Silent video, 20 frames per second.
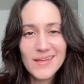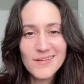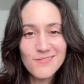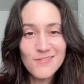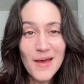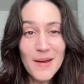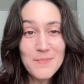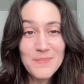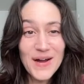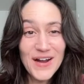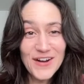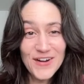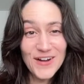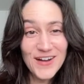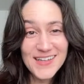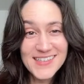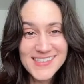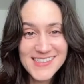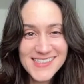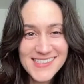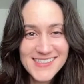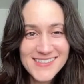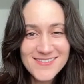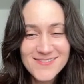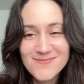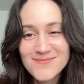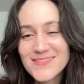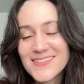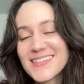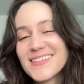Vampire hunt.
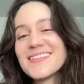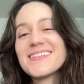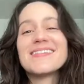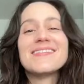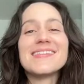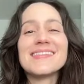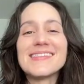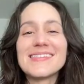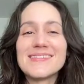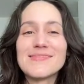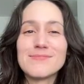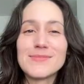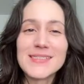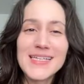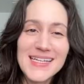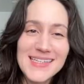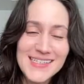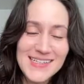But not